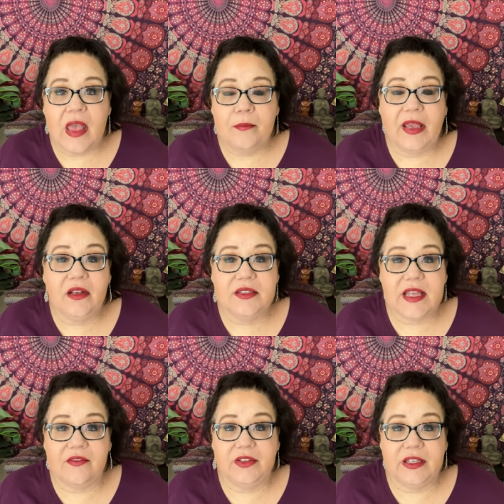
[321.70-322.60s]
Michael
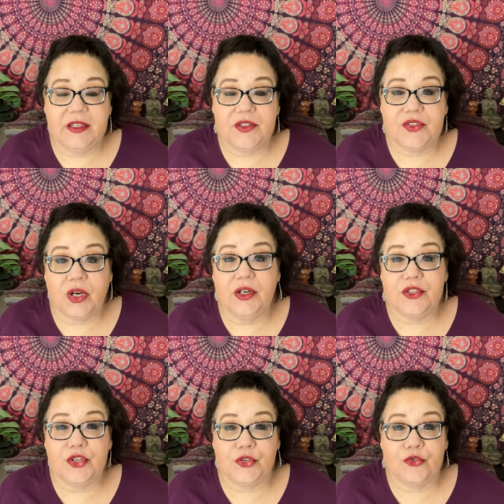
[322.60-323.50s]
Devlin
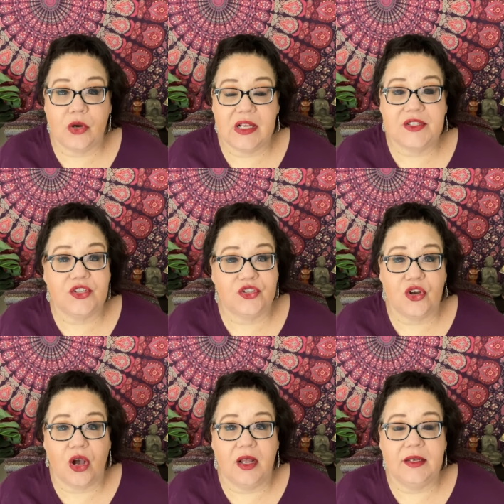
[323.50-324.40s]
started to trust
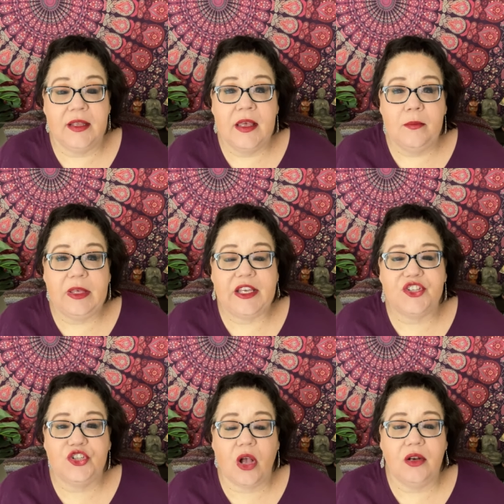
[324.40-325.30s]
Shawn because
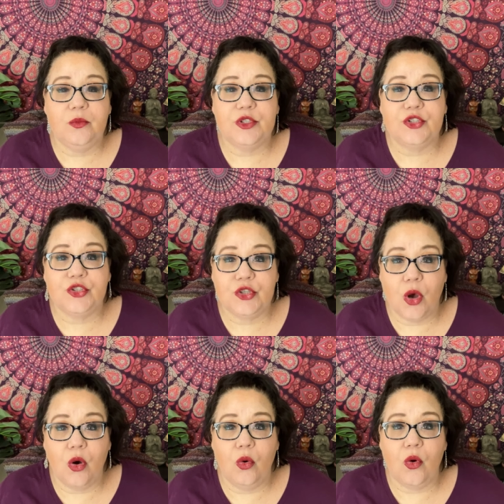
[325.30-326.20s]
Shawn was
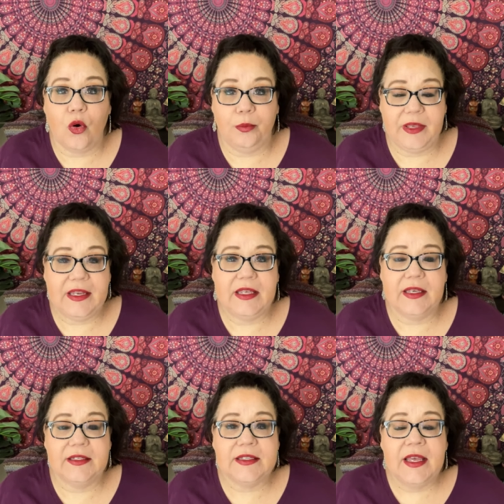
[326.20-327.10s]
so
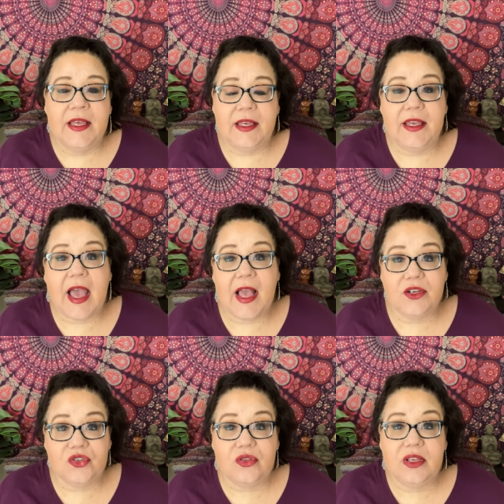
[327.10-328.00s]
obedient. He
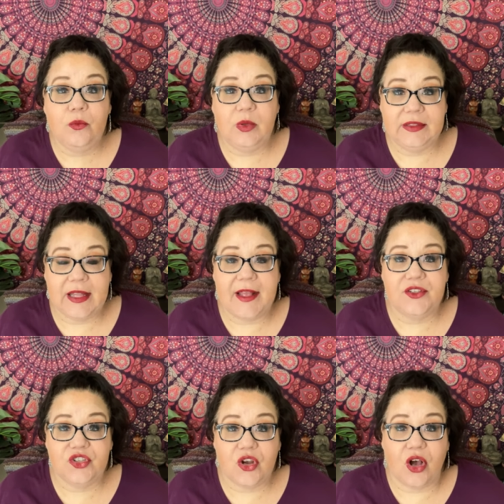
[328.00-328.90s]
actually would let
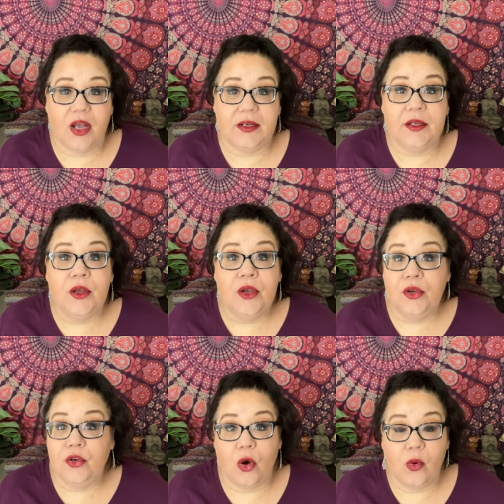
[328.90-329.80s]
Shawn
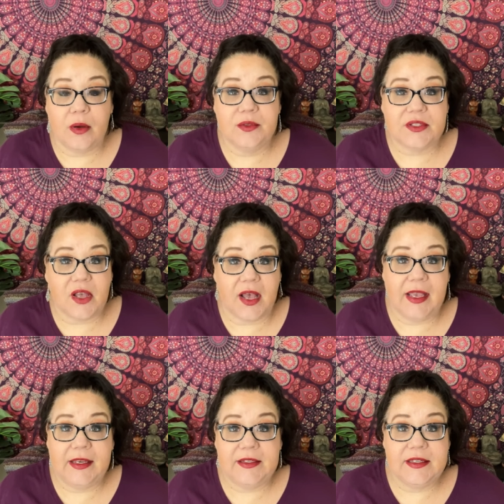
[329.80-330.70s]
go
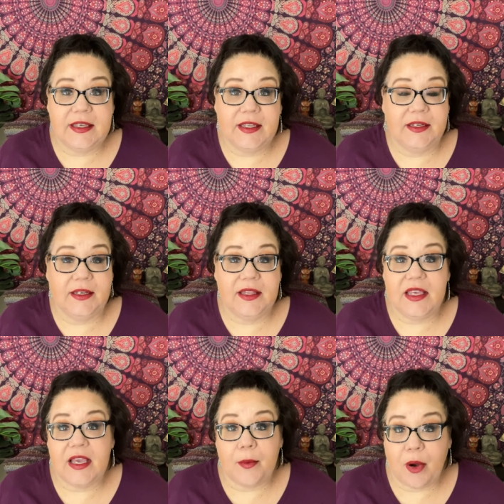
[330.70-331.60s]
outside in
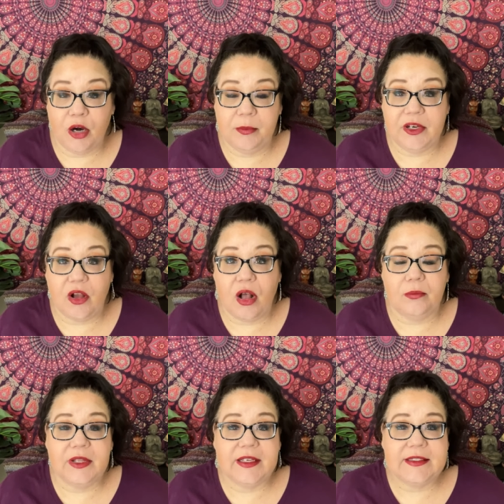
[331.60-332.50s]
the apartment
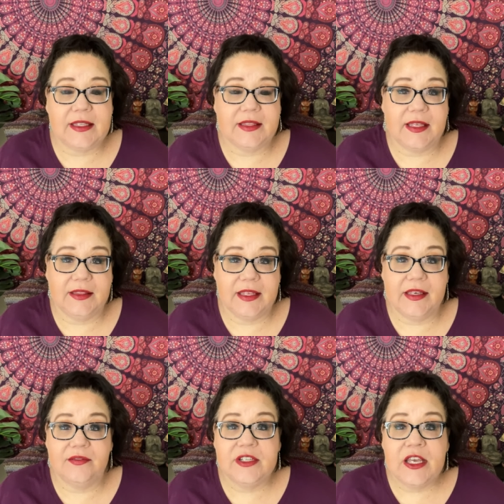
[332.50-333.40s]
complex that they
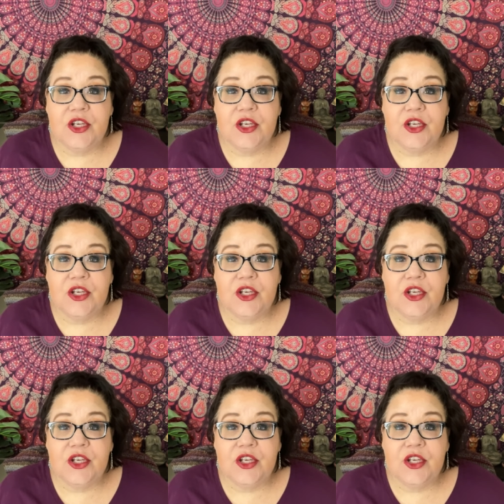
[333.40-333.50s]
lived.